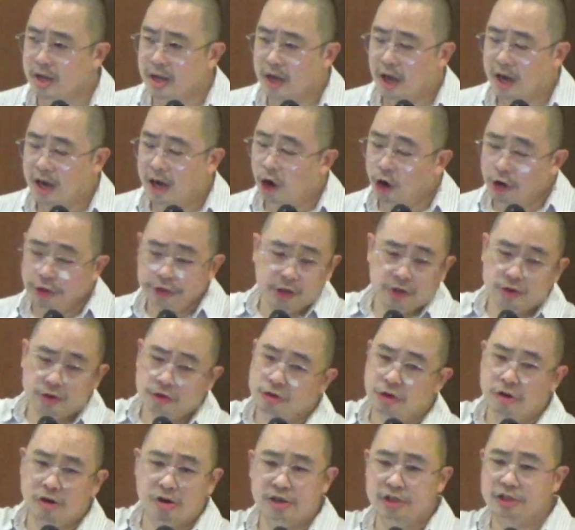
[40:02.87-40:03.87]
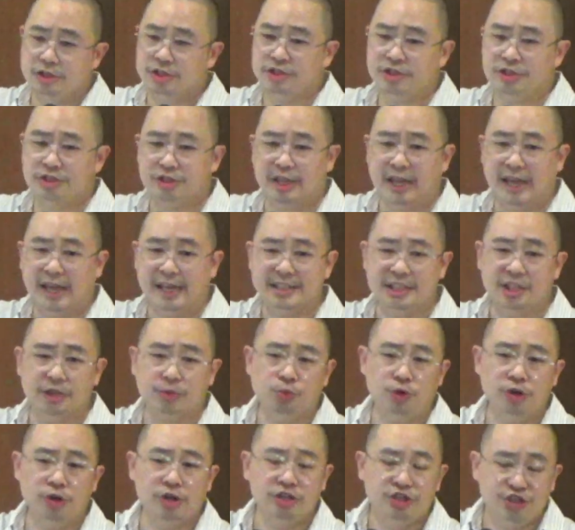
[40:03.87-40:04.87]
On the cross, as it
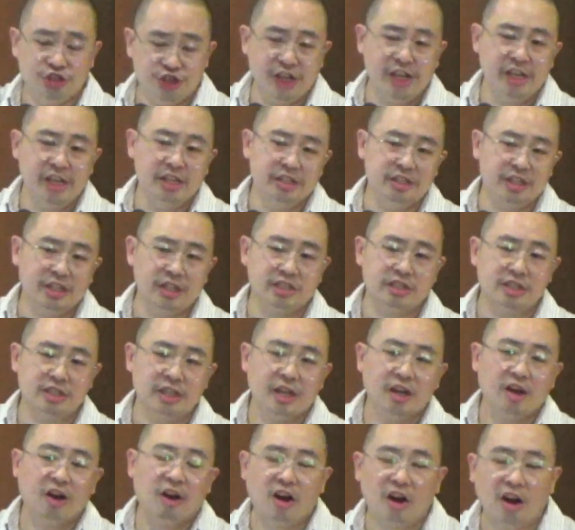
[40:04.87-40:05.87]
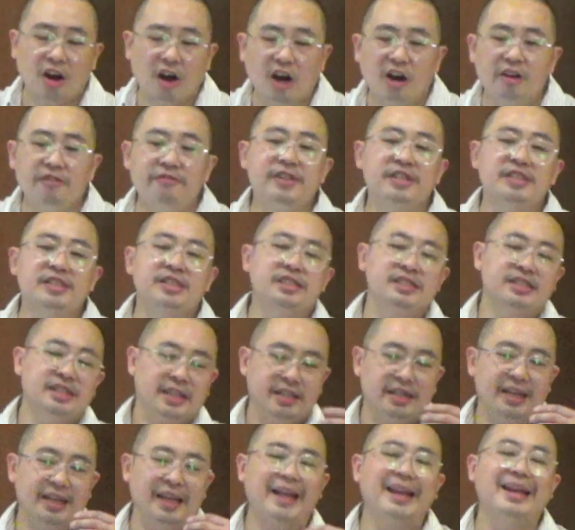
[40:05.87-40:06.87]
were, Jesus
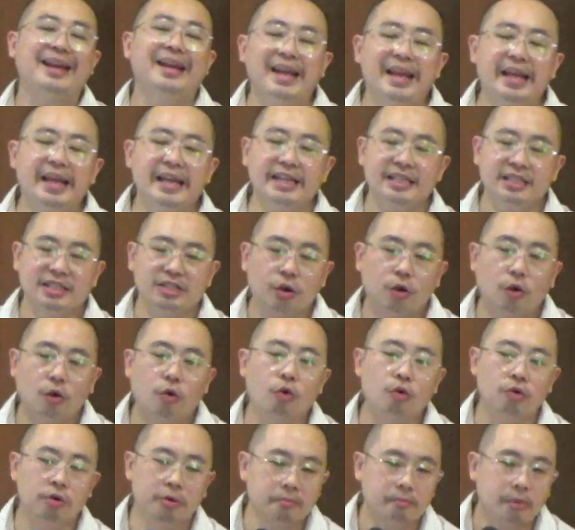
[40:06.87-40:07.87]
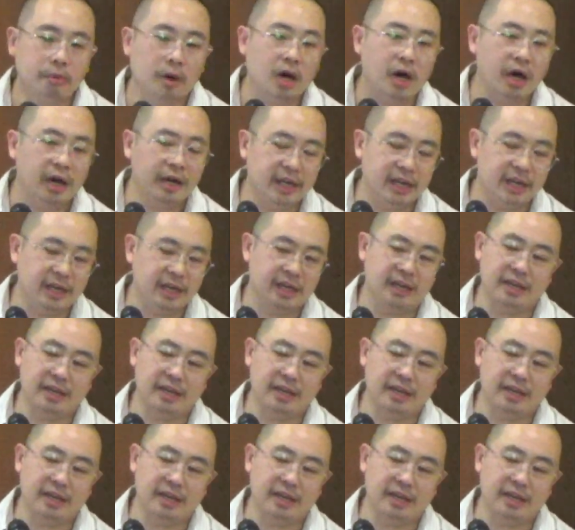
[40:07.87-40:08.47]
harvested in his own body